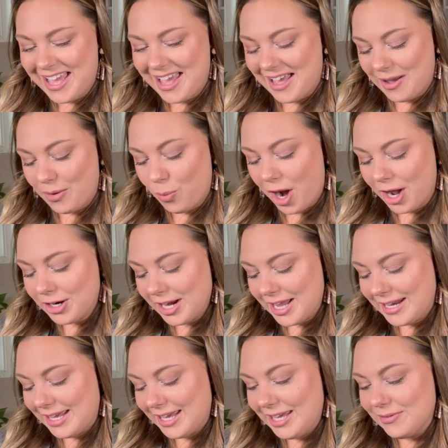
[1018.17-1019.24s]
Uh, water
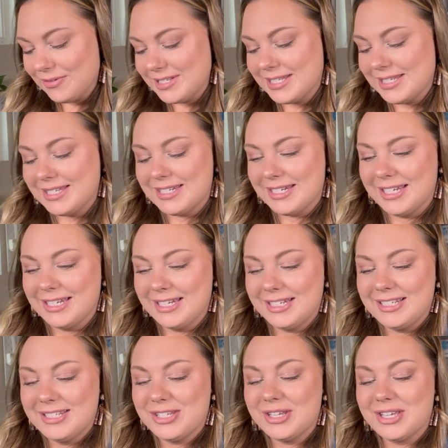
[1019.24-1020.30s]
and heat resistant,
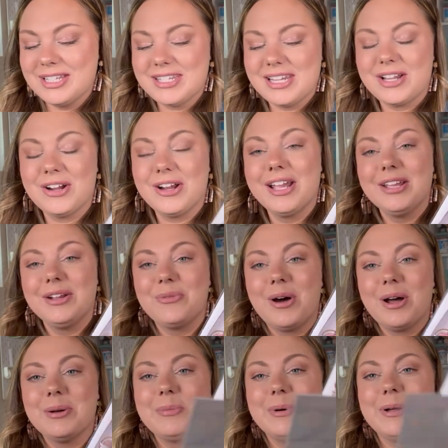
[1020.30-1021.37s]
so you can decorate your
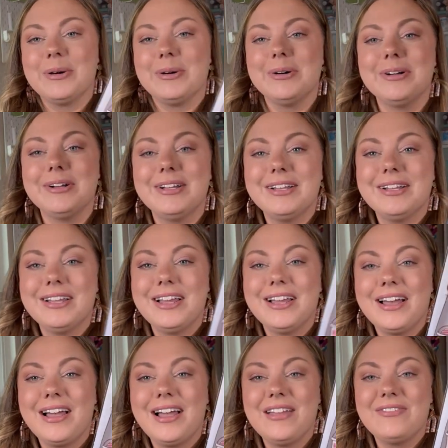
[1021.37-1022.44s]
water bottle.
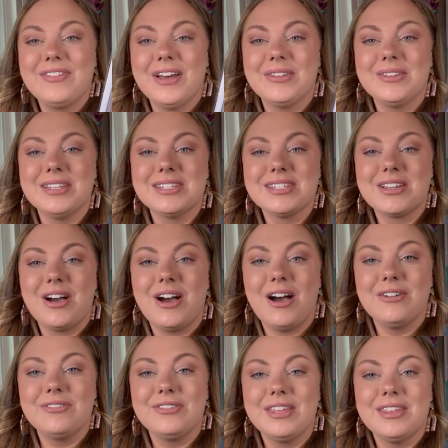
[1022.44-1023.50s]
I found this
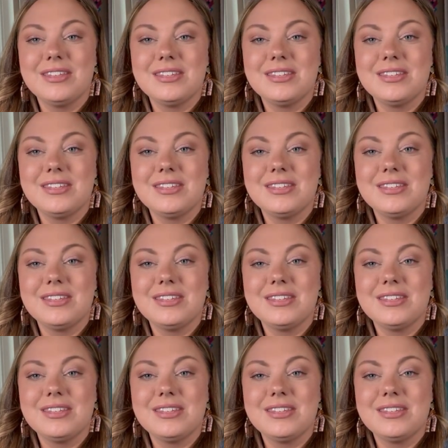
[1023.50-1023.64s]
coffee